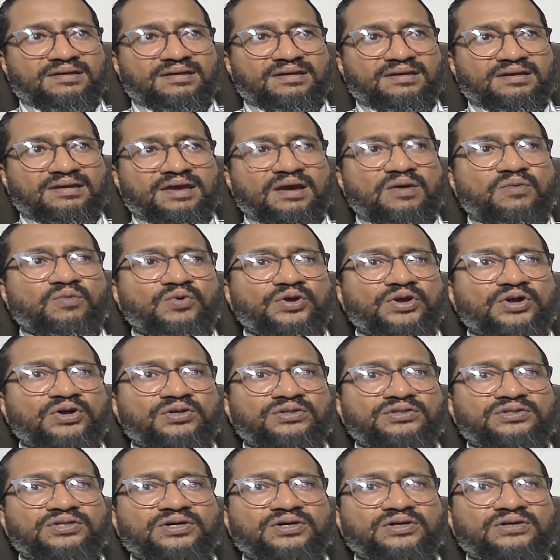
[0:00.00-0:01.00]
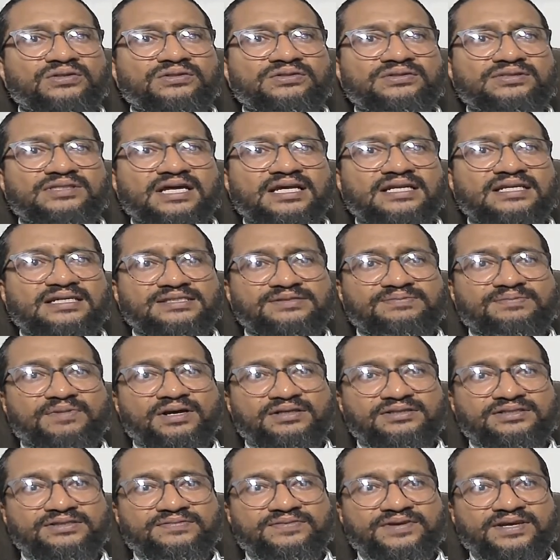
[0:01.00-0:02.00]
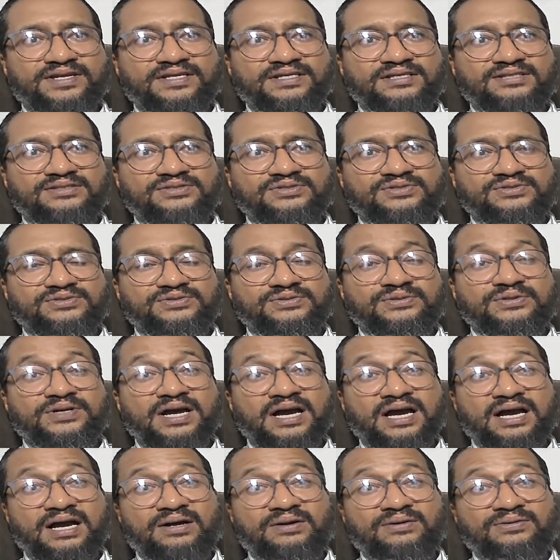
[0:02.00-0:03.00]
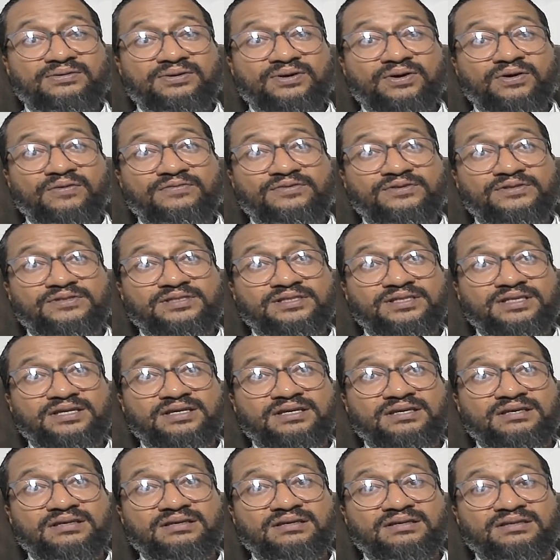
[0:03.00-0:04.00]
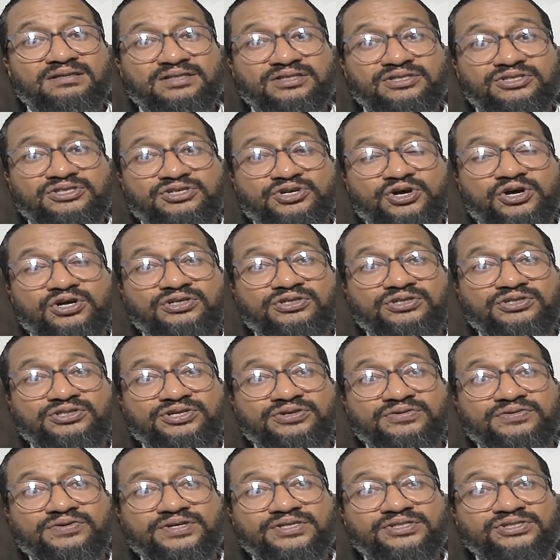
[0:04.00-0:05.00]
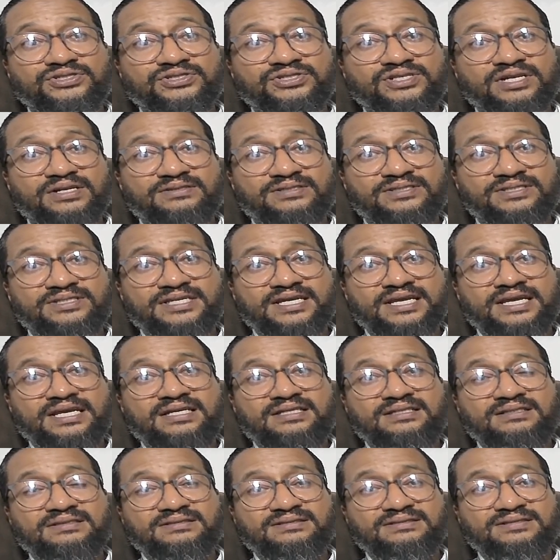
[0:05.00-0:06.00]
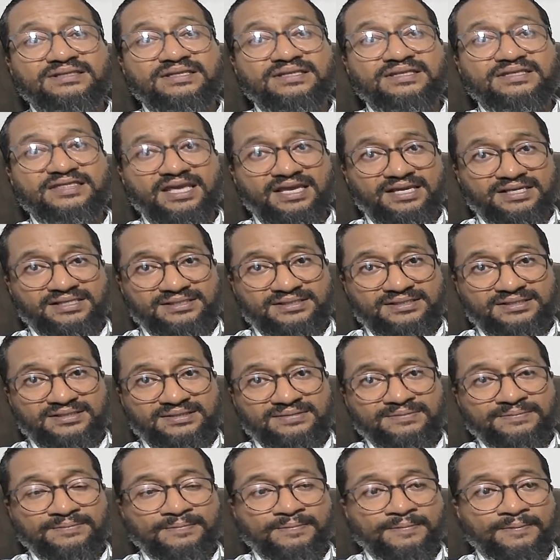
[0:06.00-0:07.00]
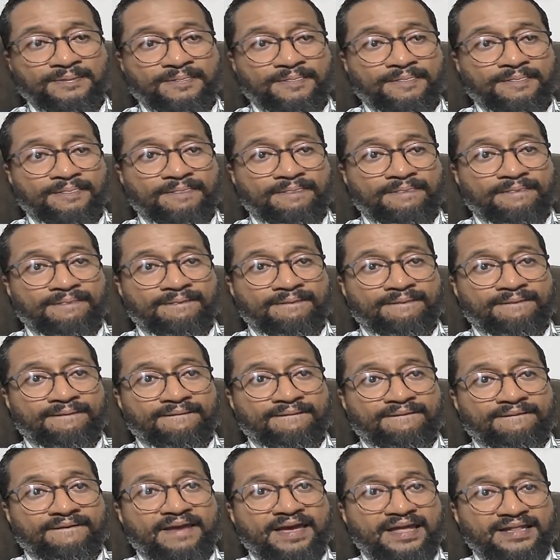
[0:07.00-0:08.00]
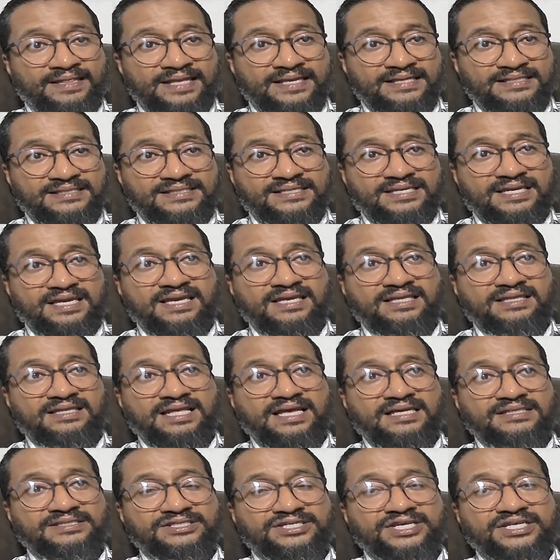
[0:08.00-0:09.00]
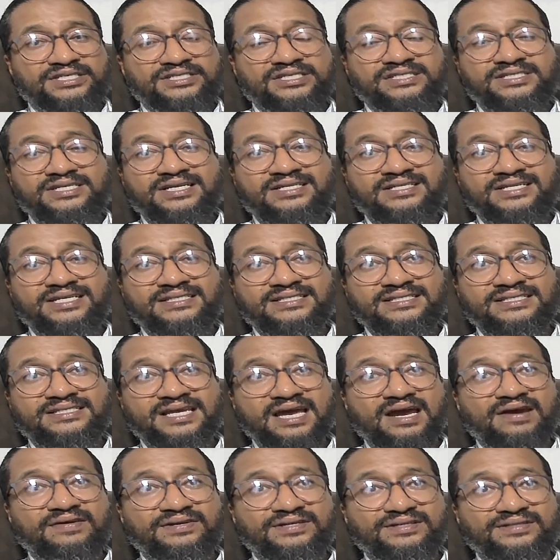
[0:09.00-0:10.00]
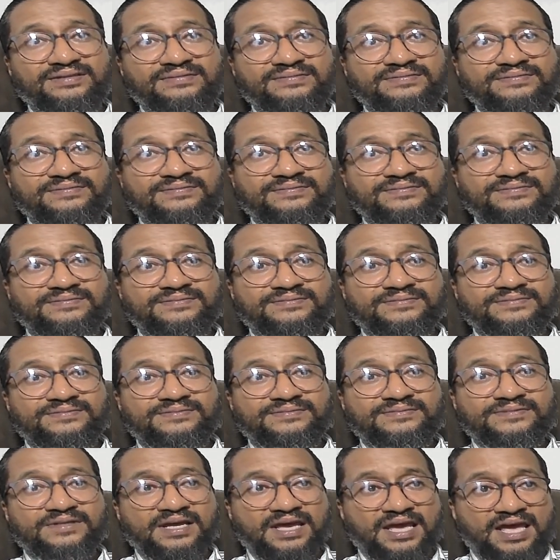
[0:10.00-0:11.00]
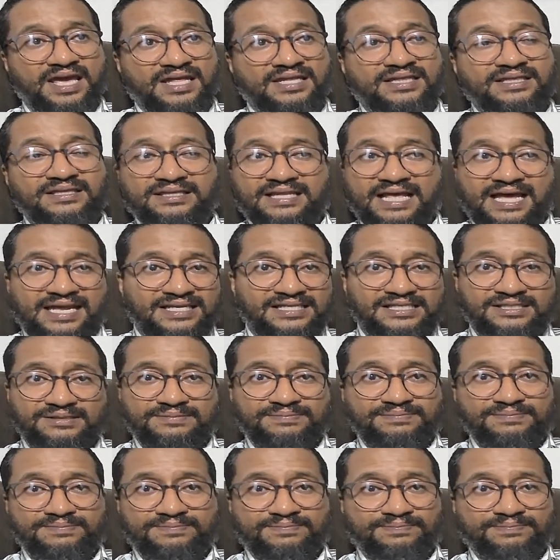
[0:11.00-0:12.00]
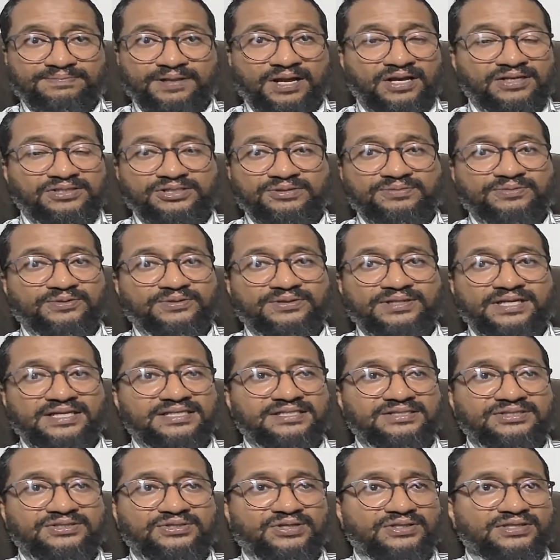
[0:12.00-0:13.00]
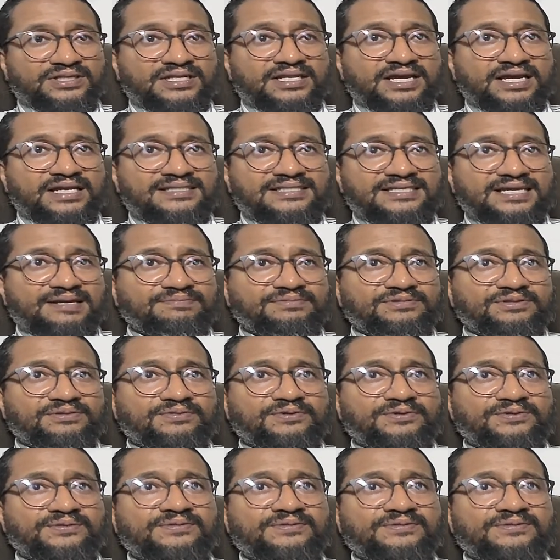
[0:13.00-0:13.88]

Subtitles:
And we all know that is motivated to how obviously younger generations are seeing things. And they see that changes are necessary. And that is plausible, that is totally acceptable.